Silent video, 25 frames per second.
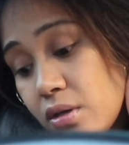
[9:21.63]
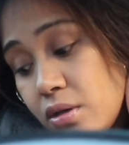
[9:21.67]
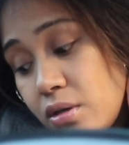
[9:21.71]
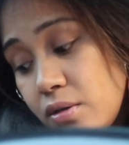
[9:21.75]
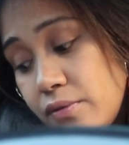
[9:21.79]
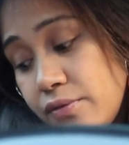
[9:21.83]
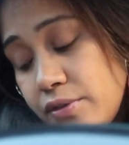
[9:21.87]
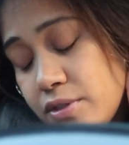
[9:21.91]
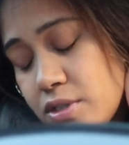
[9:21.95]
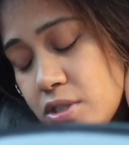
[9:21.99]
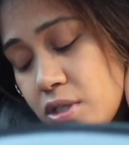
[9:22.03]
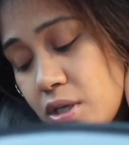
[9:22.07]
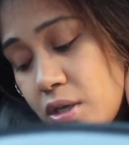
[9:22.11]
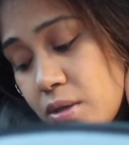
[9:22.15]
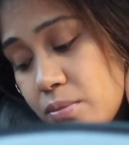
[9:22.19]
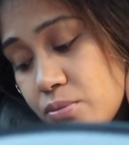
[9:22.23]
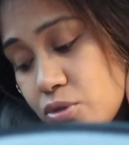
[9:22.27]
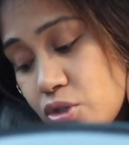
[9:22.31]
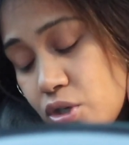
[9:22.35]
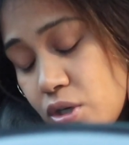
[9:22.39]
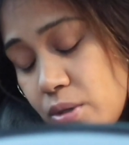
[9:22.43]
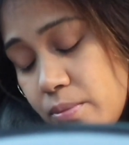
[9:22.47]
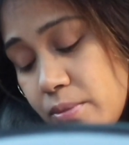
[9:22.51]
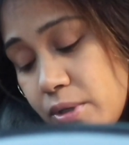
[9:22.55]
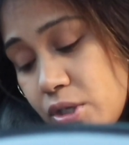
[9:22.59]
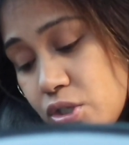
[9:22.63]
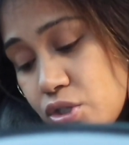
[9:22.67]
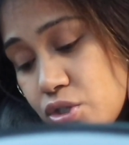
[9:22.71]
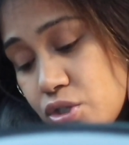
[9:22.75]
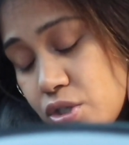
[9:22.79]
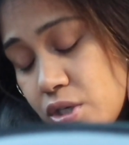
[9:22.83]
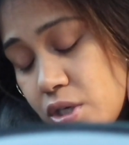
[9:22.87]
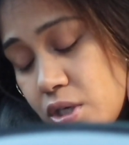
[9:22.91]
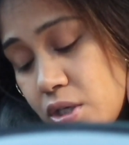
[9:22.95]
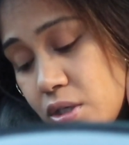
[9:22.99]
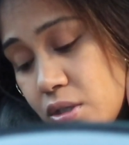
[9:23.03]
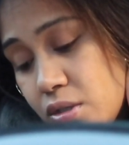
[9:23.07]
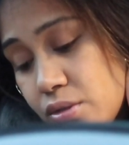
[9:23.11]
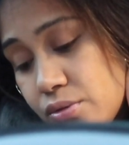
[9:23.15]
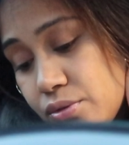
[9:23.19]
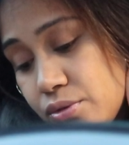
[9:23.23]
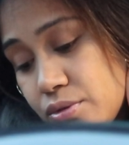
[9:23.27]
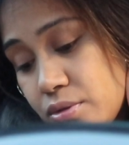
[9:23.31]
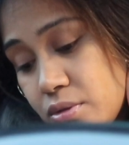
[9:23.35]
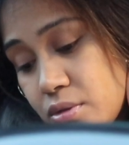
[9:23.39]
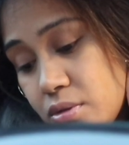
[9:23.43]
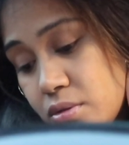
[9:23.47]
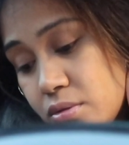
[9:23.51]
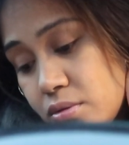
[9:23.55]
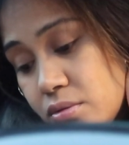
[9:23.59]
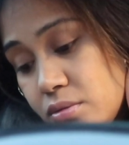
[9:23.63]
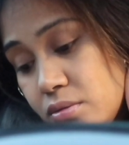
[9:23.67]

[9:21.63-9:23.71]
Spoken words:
Obviously I'm trying to manage the house